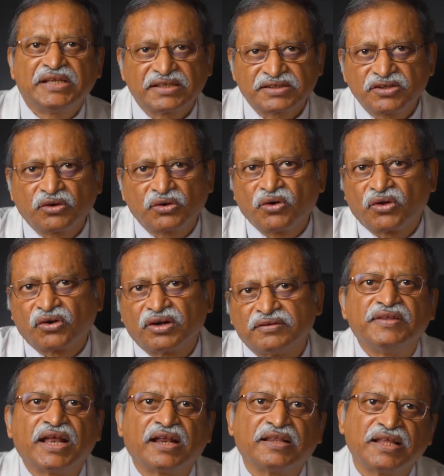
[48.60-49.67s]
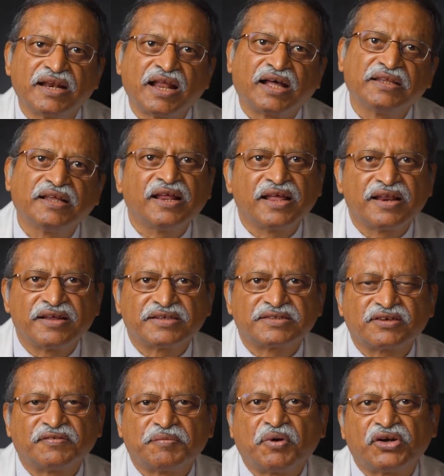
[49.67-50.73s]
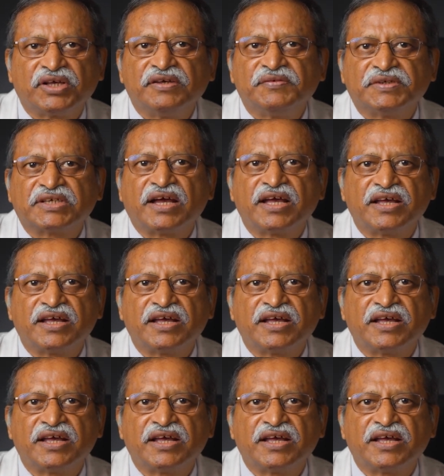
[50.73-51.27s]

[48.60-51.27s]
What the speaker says: that's not all. There are then other areas of the body which are